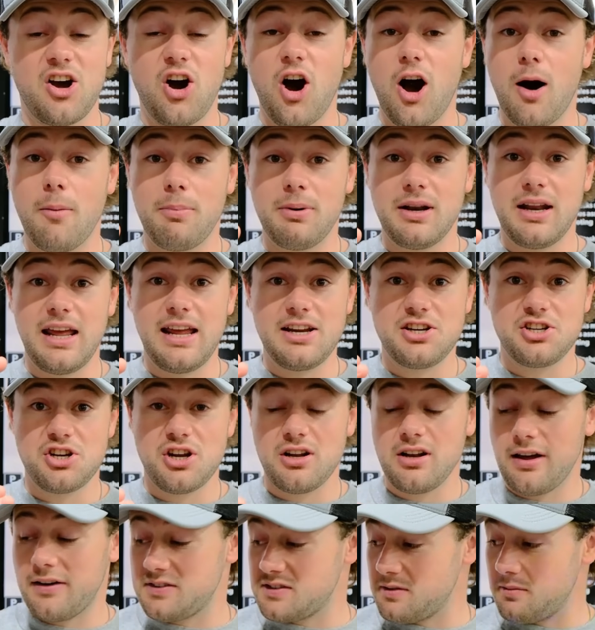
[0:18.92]

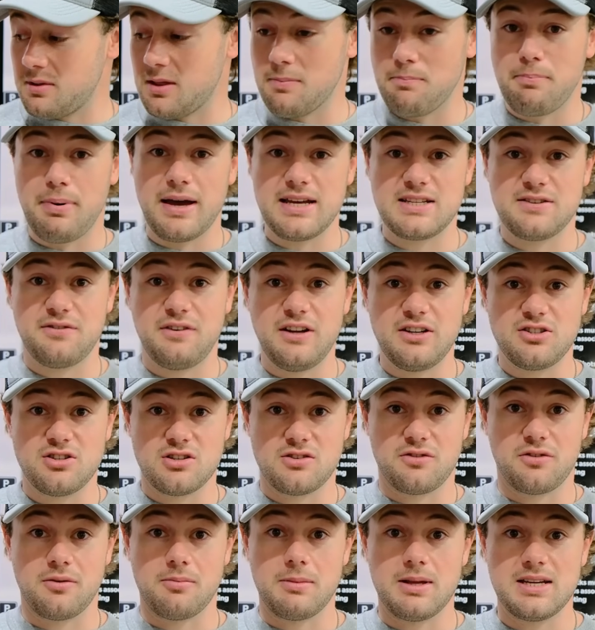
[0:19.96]
combination of some of the best
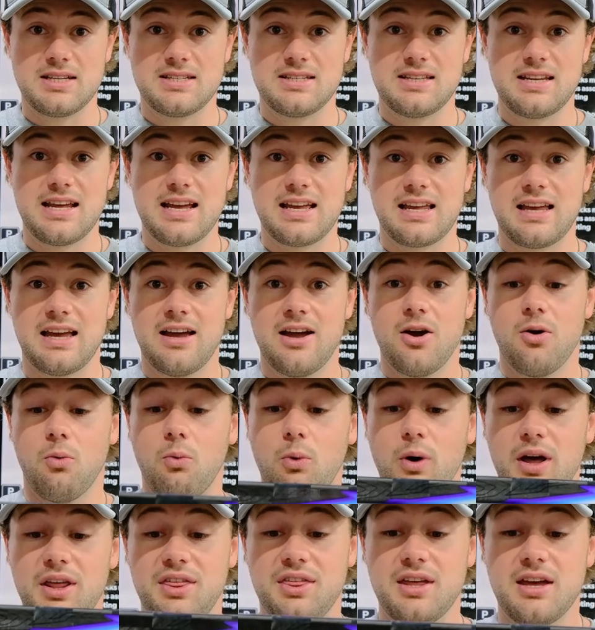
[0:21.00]
features from this stick
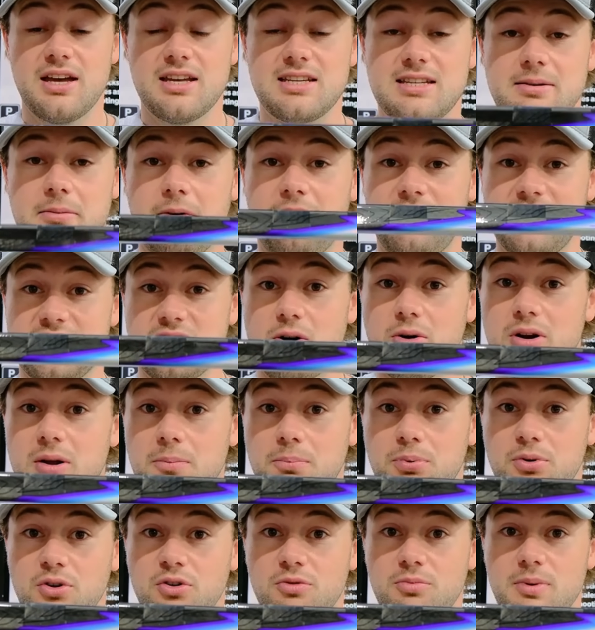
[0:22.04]
with some of its own
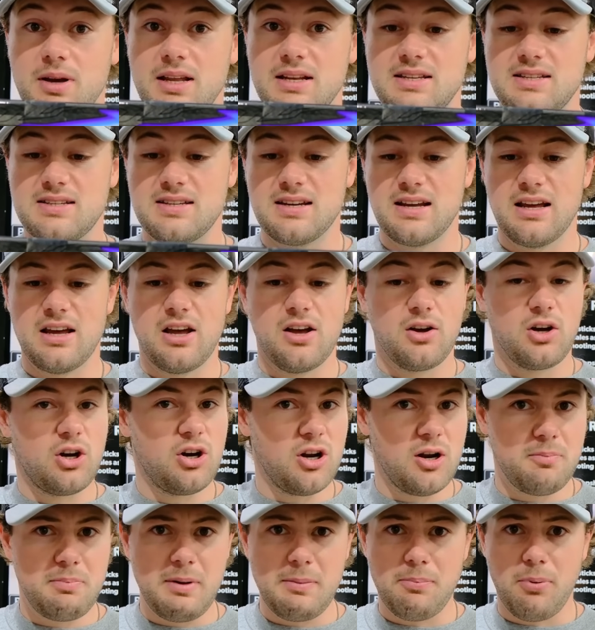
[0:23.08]
improvements.
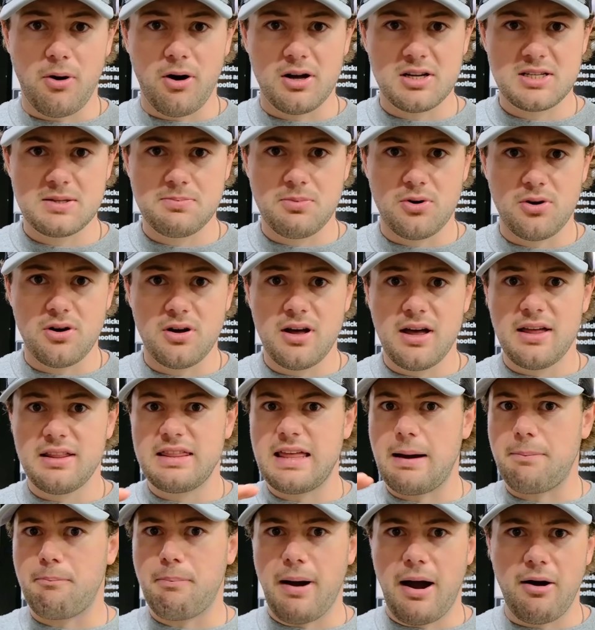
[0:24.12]
Could it be possible
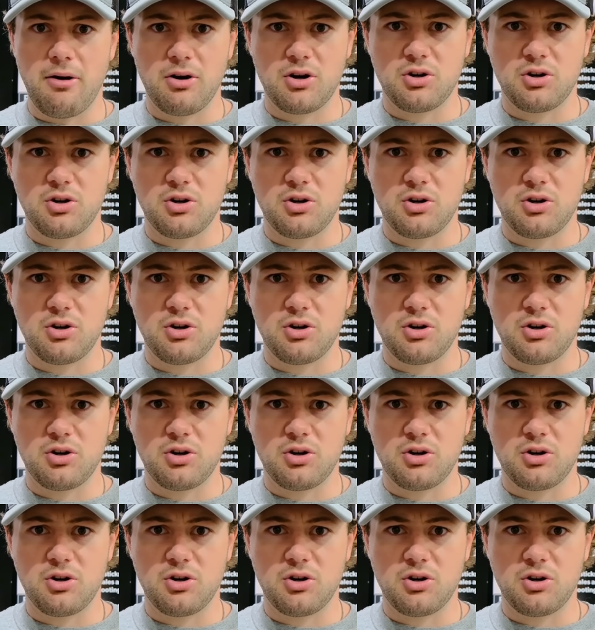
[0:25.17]
that Bauer